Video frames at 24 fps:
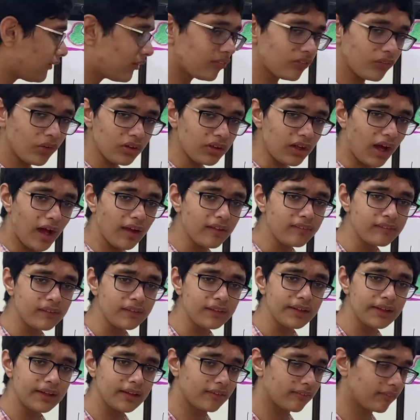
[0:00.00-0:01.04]
is not asked in
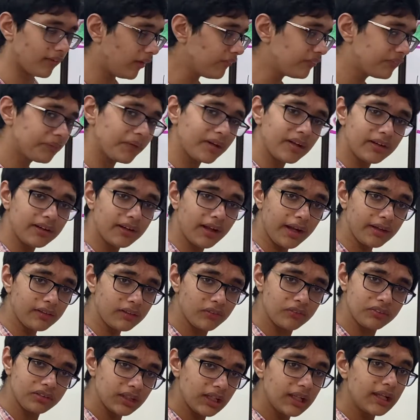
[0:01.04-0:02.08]
the exams, but I'd like
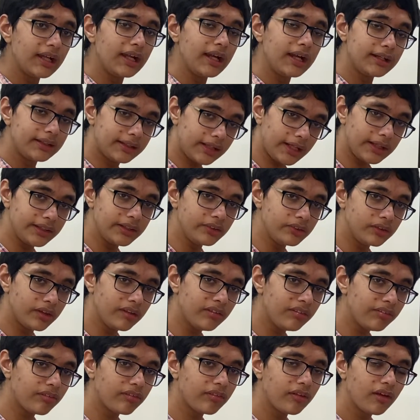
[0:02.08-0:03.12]
to tell you
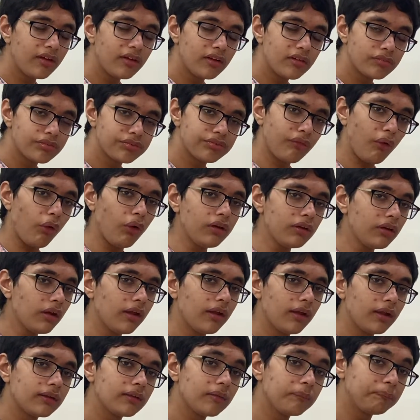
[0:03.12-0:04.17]
this for
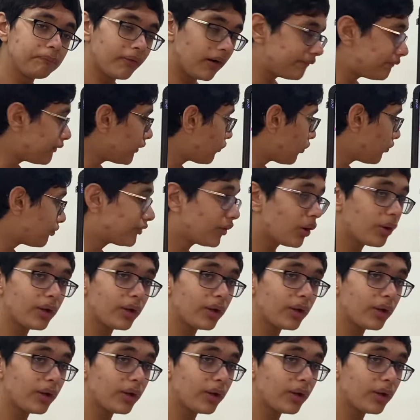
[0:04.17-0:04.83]
the purpose of your